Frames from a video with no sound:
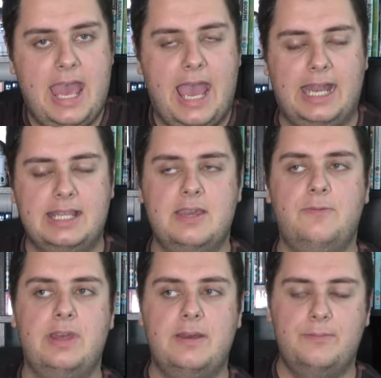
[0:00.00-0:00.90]
and
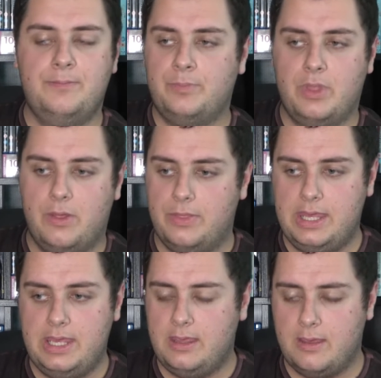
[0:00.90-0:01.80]
give him
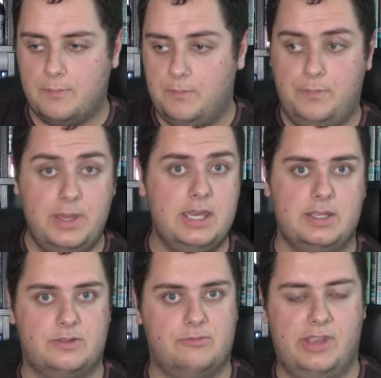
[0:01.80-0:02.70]
the
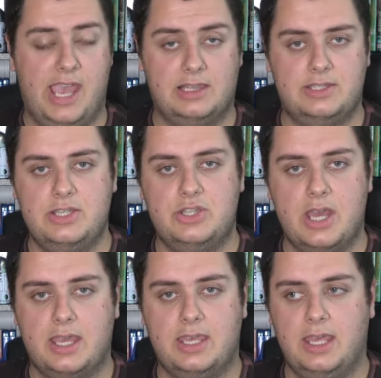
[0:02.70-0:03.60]
biggest reality check